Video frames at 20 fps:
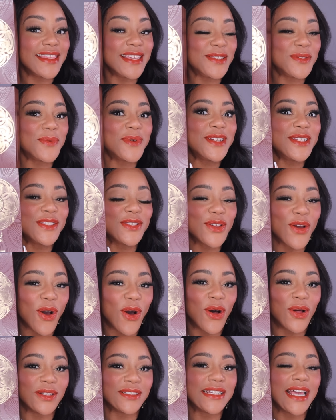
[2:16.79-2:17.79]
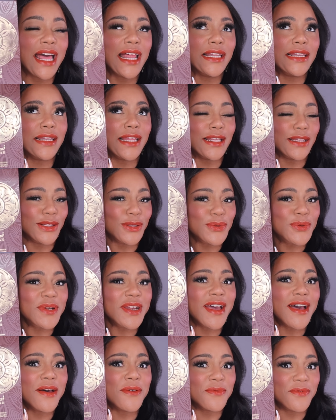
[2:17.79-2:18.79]
this one is called La
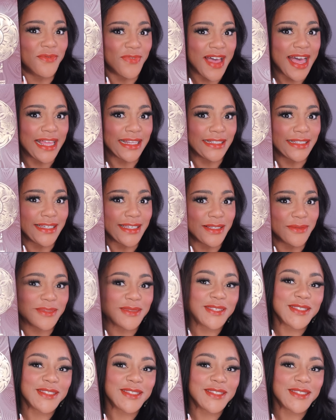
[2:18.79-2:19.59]
Luna Valley.